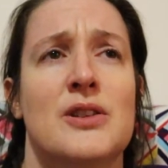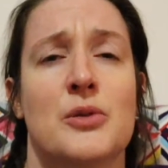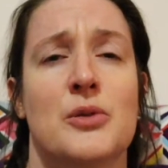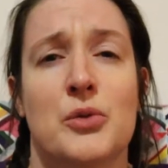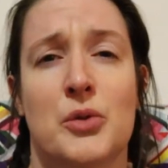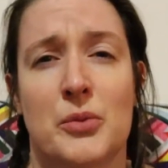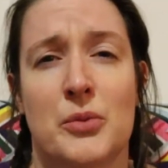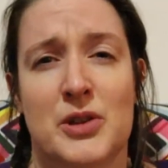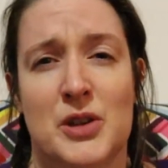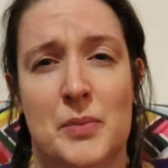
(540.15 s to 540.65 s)
that
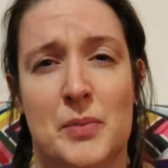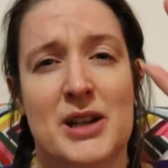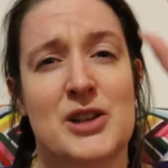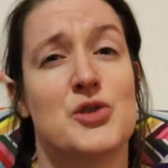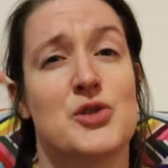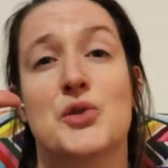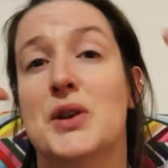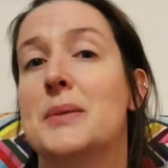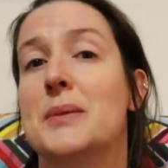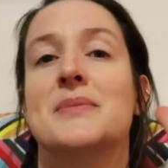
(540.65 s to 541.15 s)
were almost a bit
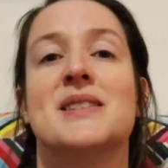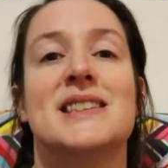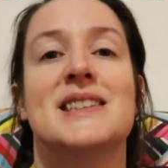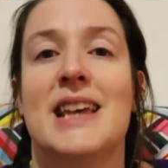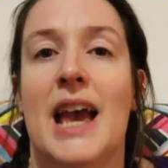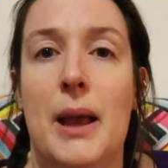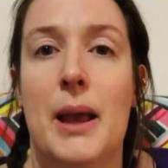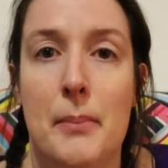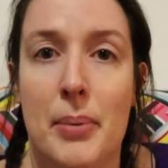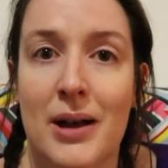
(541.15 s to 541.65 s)

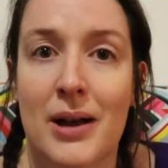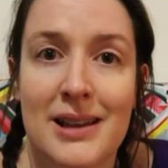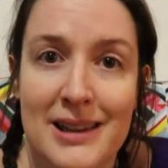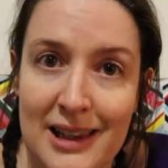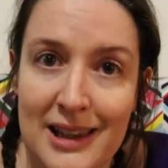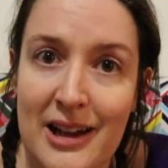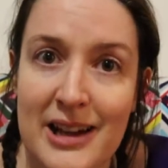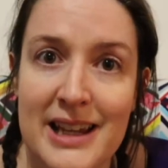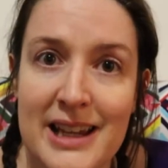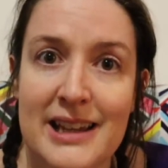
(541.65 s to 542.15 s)

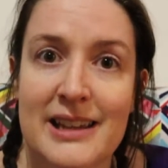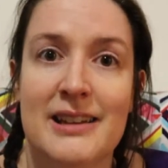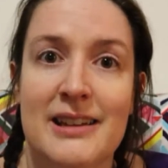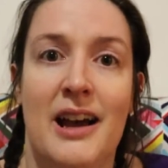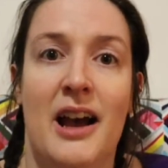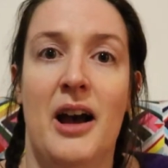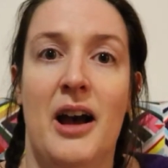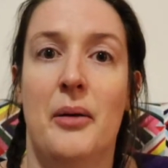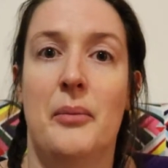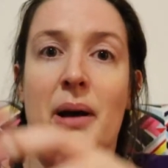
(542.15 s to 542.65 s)
dreamscape-like,
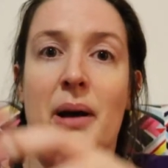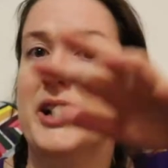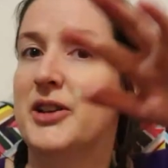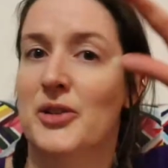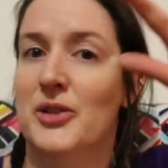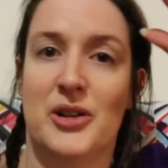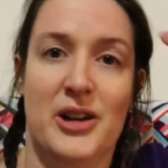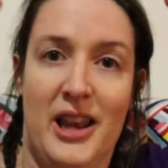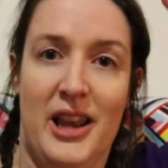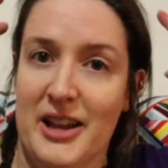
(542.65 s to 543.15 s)
and
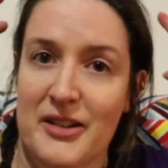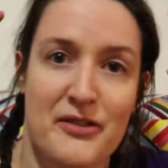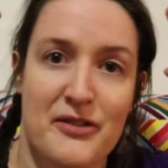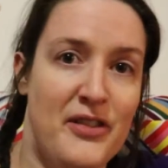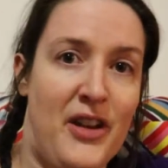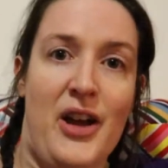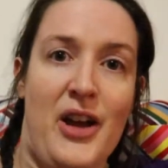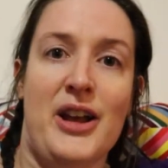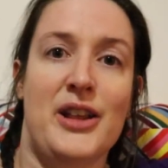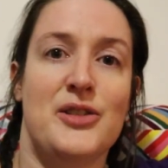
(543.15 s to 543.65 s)
you're like
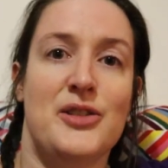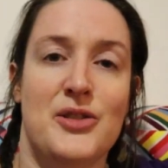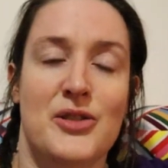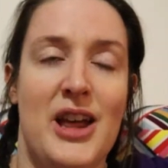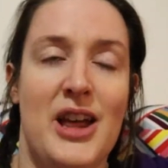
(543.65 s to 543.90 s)
flying through